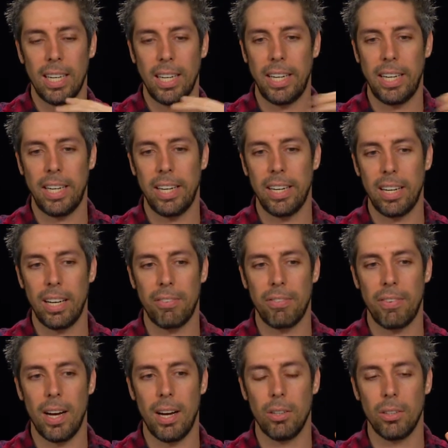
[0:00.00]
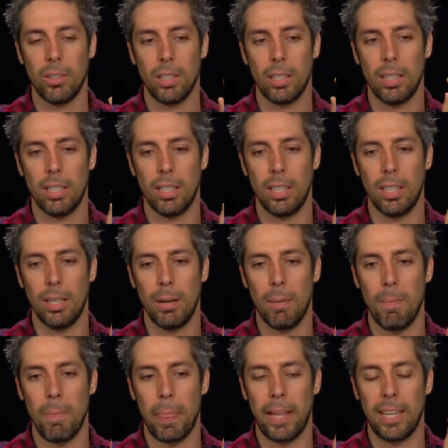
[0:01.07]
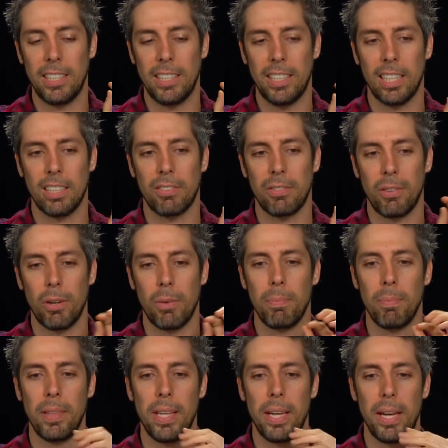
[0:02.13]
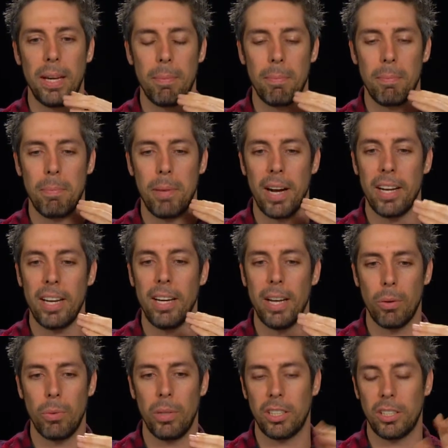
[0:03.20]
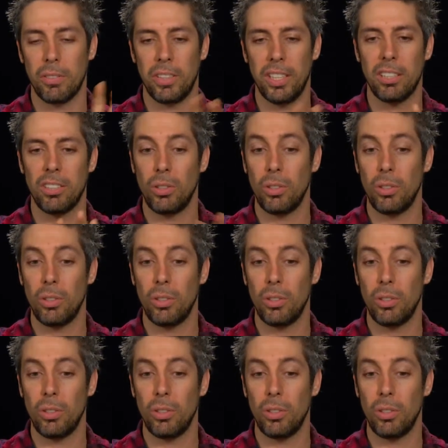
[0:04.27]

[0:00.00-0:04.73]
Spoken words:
Here I found, just from the body language of these